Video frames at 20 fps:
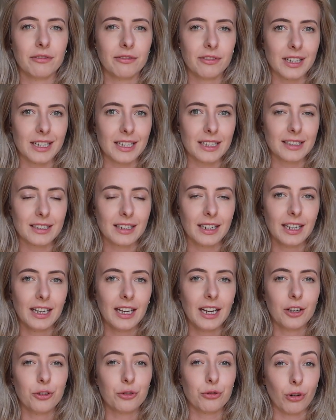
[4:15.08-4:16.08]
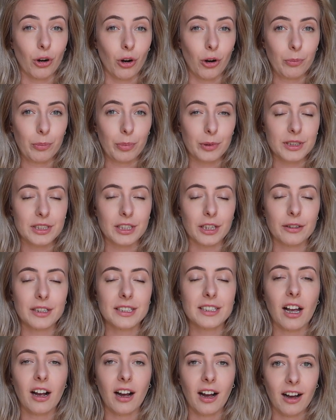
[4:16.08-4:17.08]
feet drop, so
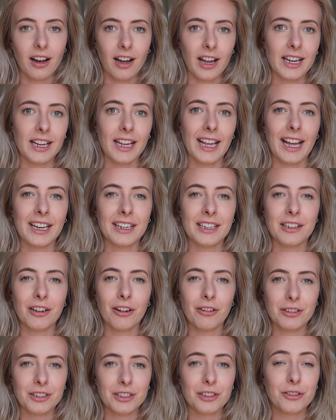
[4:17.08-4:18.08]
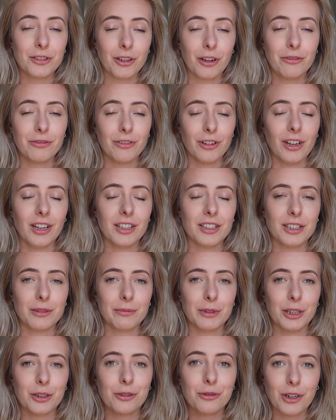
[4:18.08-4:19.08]
it's high and it does offer
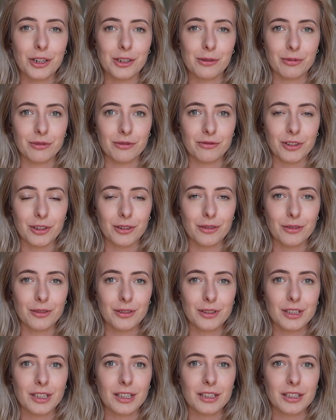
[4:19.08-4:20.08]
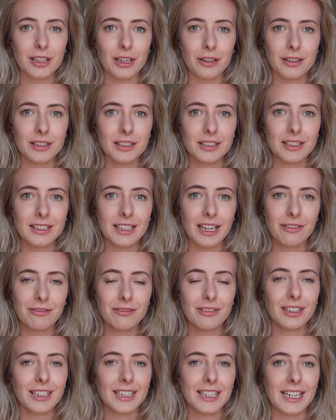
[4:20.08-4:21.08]
some incredible views. So it's
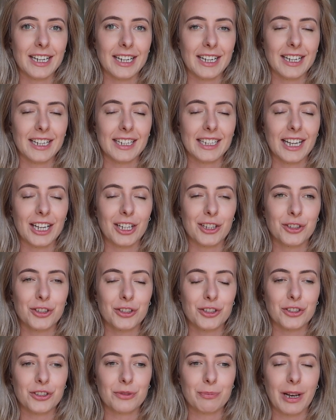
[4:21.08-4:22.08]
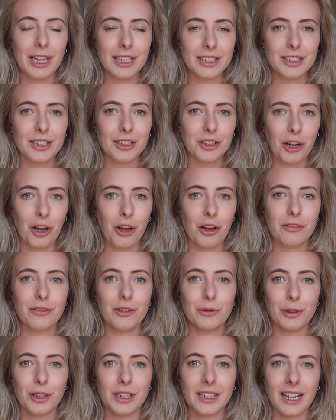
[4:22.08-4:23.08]
definitely a place to go if
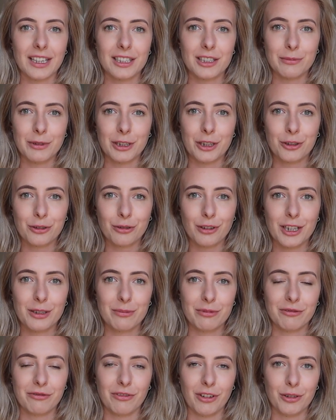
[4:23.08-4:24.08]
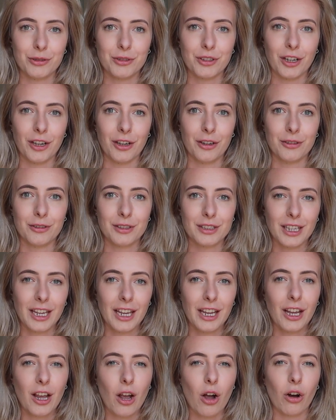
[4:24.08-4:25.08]
you want to get some incredible photos
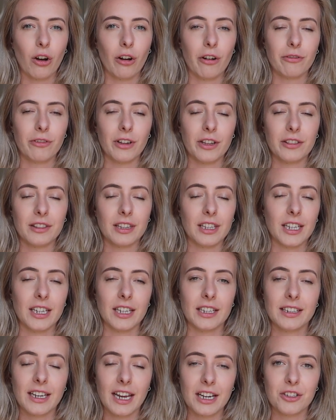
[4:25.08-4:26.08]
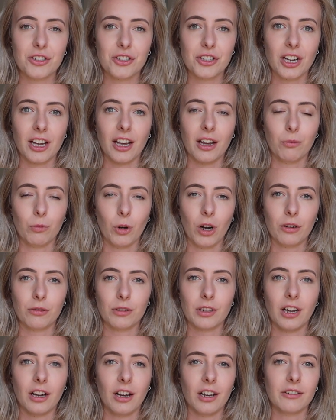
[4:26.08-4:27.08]
of the nature and
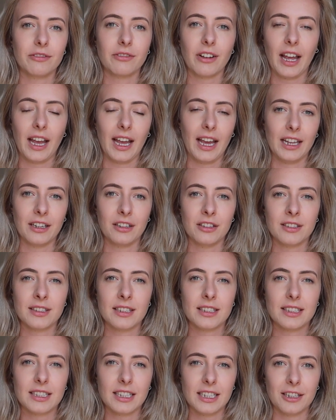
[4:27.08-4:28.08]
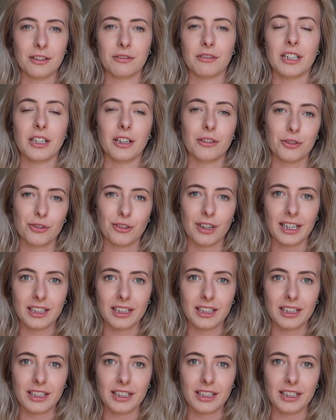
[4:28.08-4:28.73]
wildlife and scenery of Sri